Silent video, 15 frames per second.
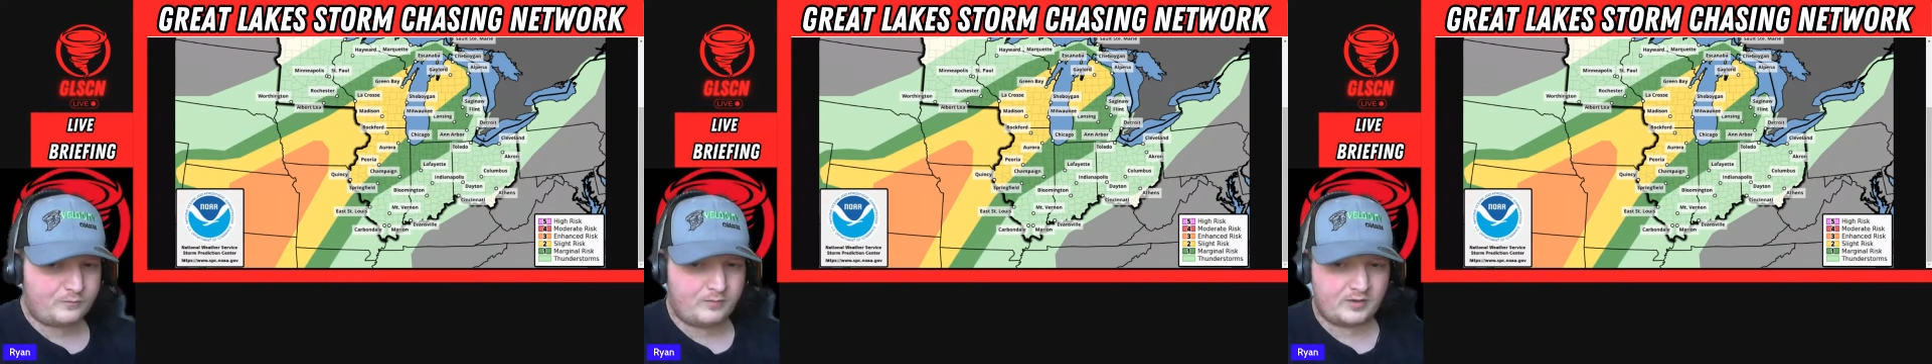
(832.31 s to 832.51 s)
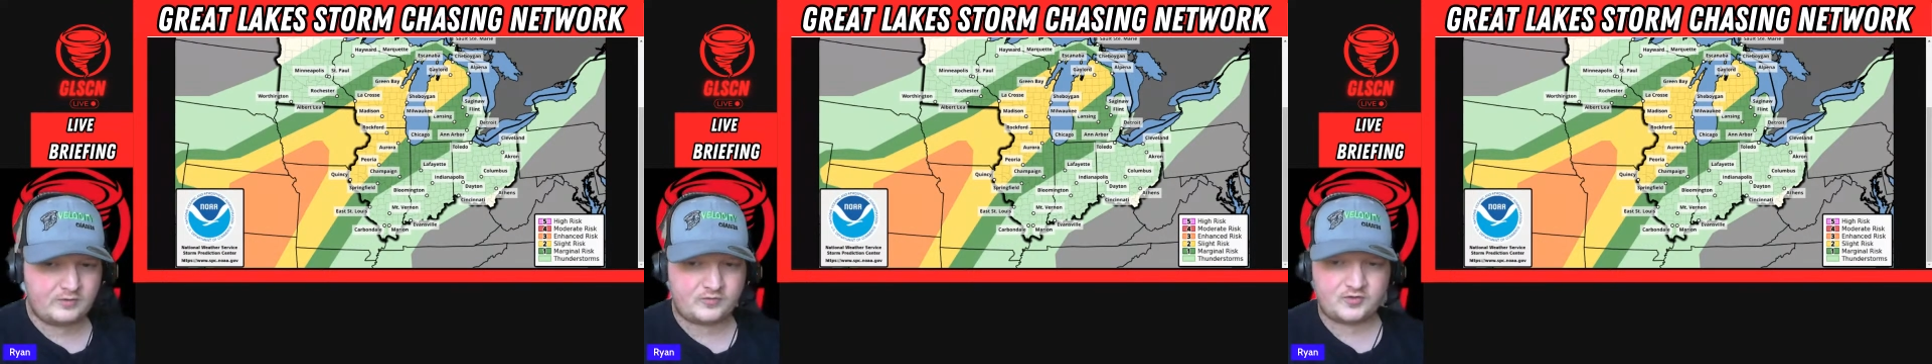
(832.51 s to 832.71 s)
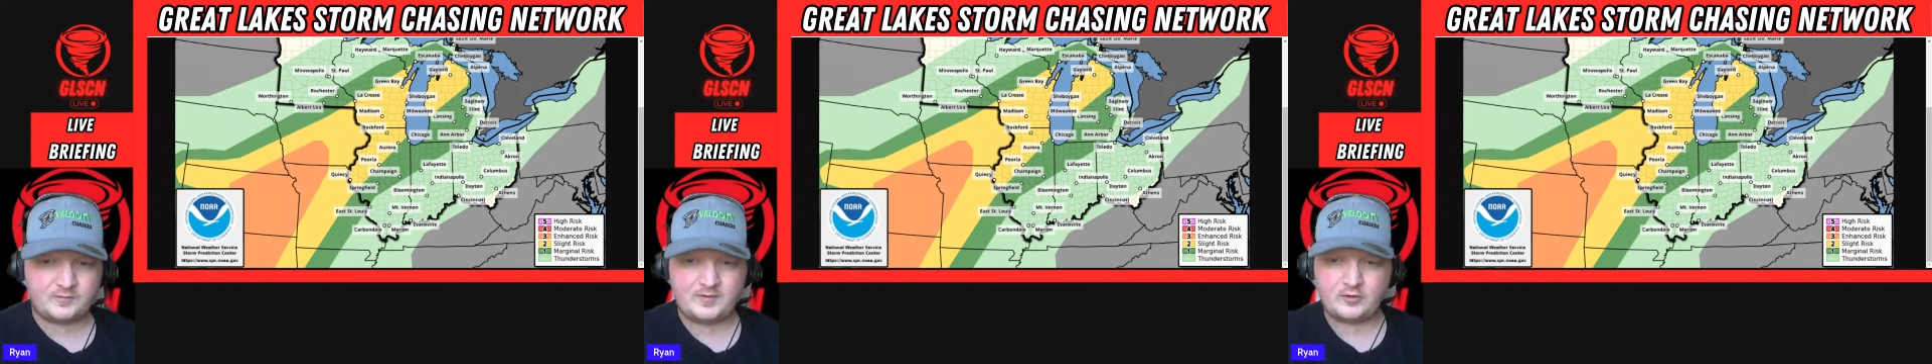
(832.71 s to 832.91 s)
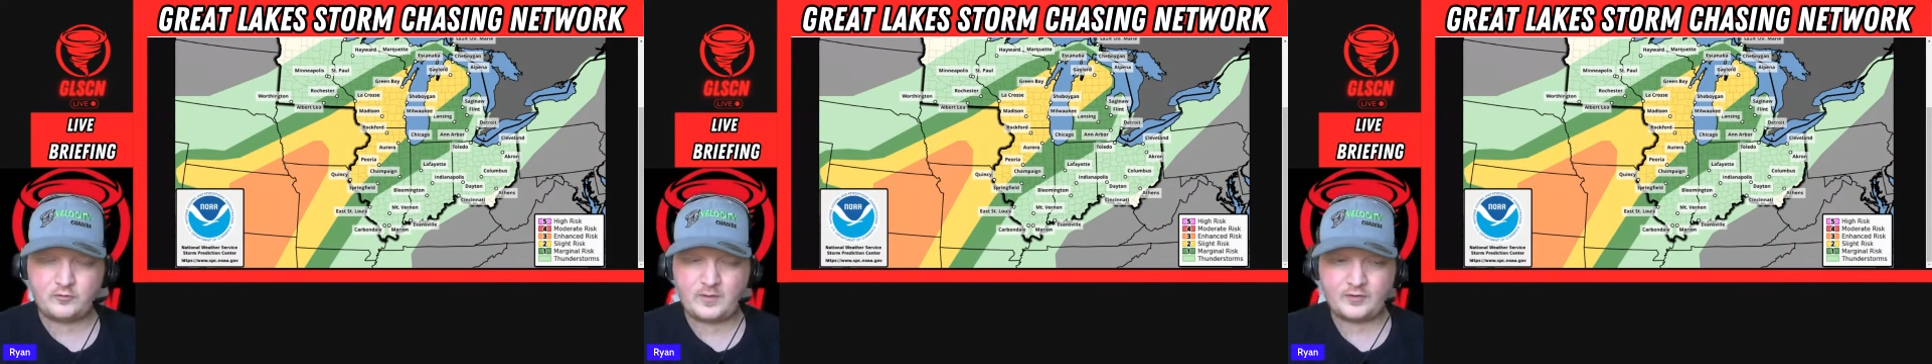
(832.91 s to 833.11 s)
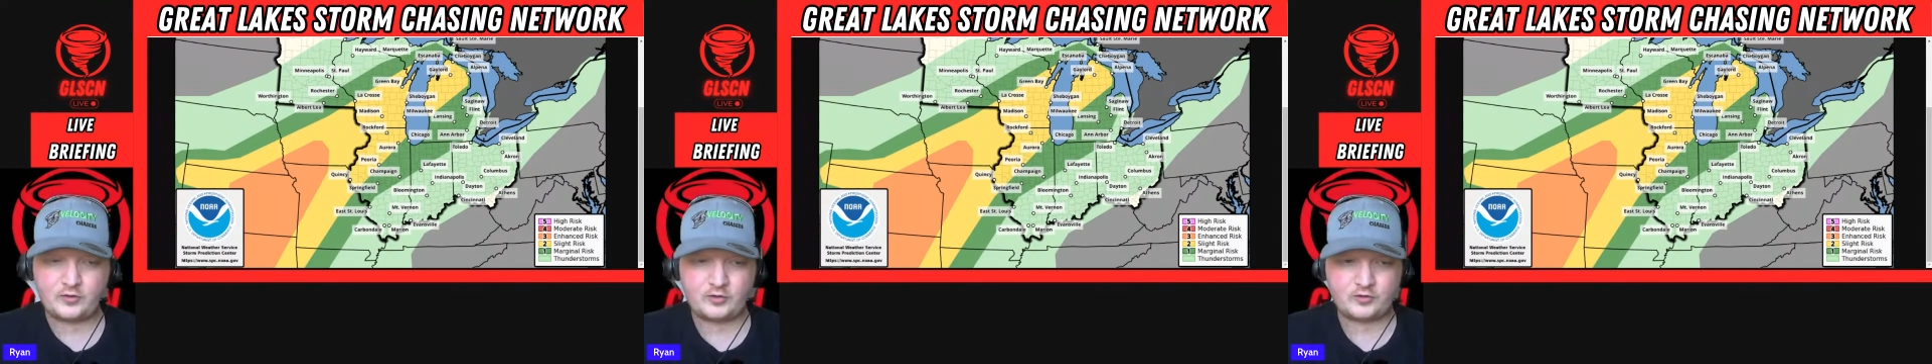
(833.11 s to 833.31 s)
but severe
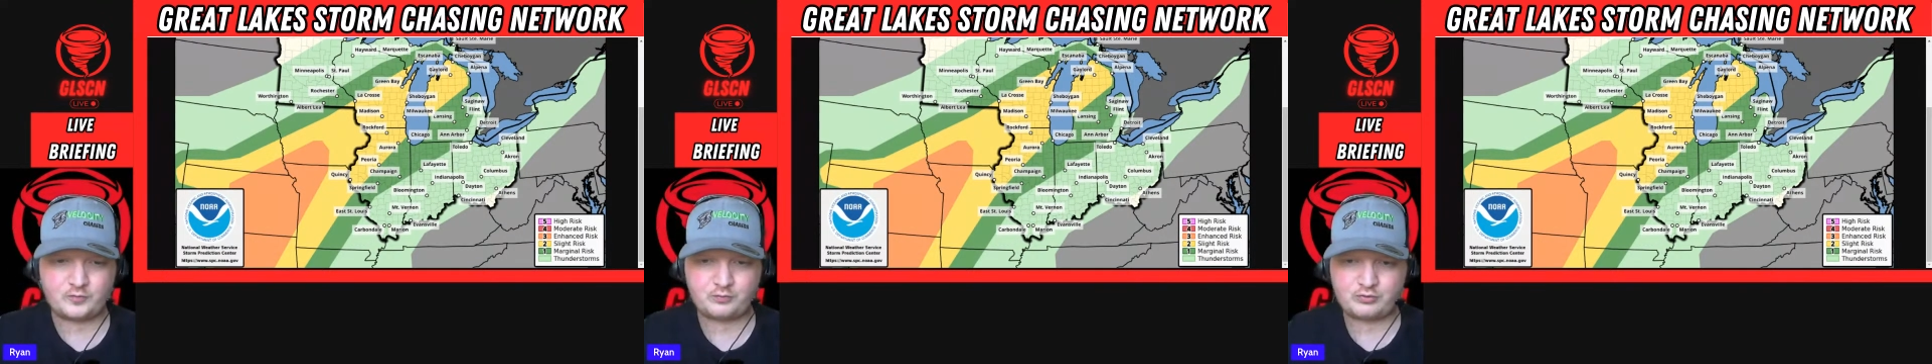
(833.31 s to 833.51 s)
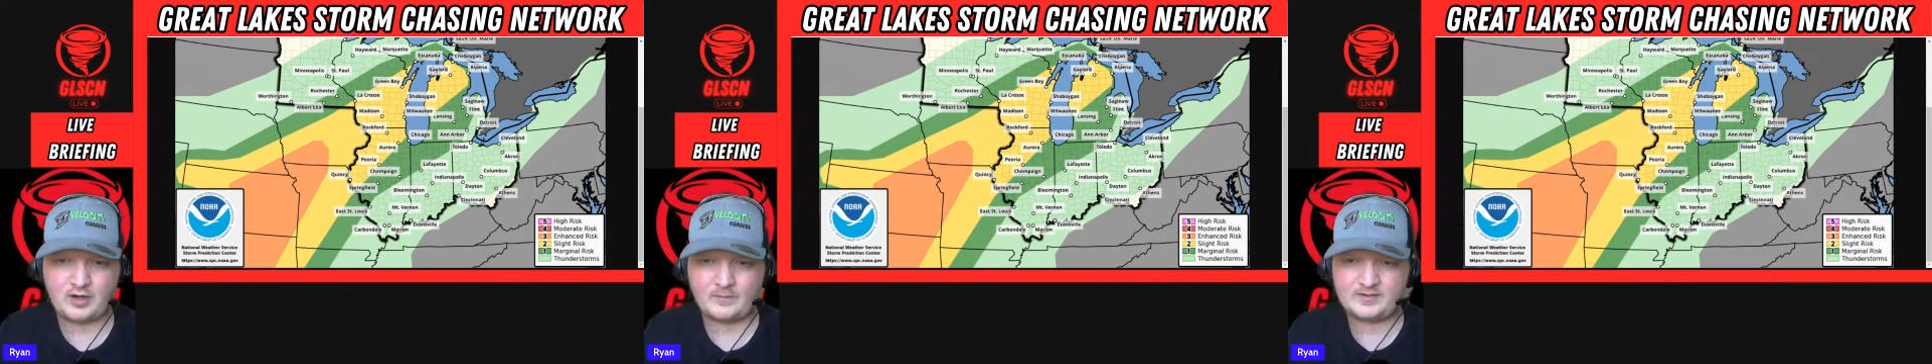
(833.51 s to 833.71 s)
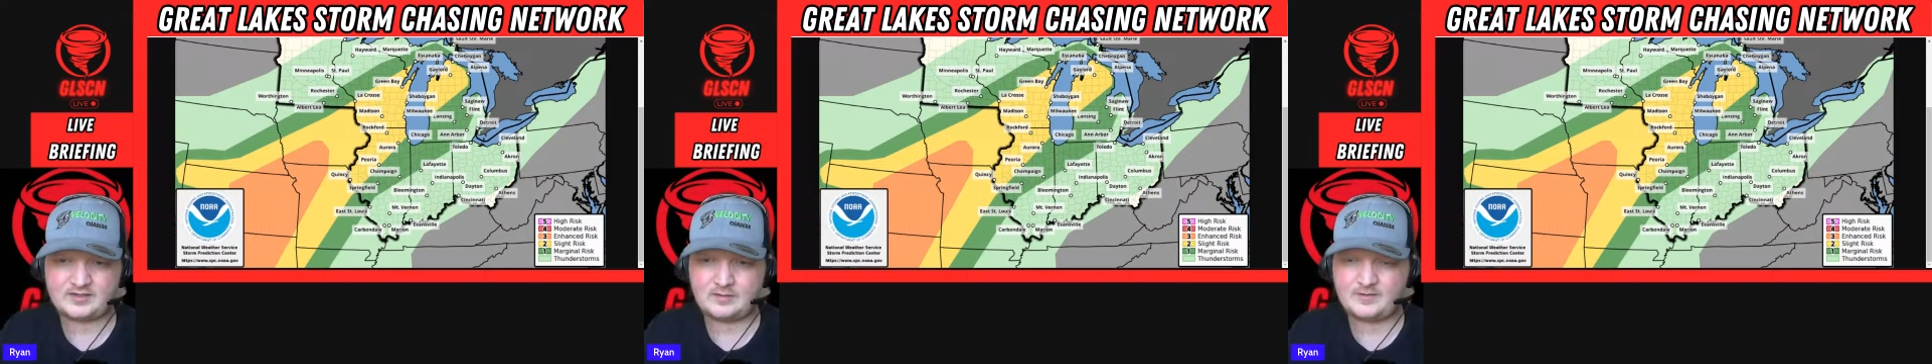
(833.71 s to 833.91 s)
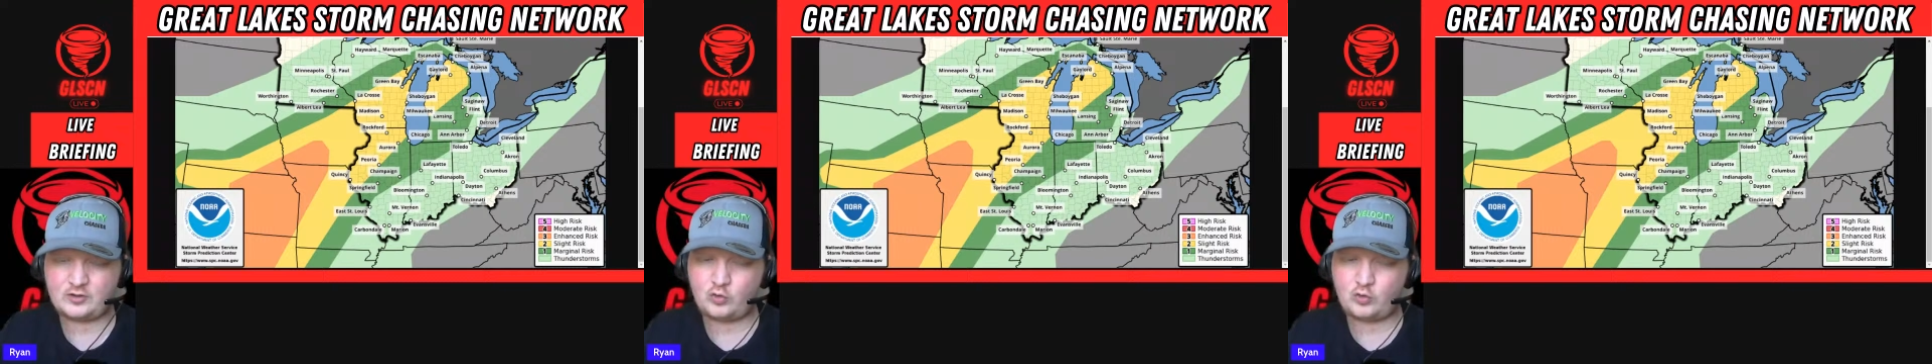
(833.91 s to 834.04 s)
weather is probably going to be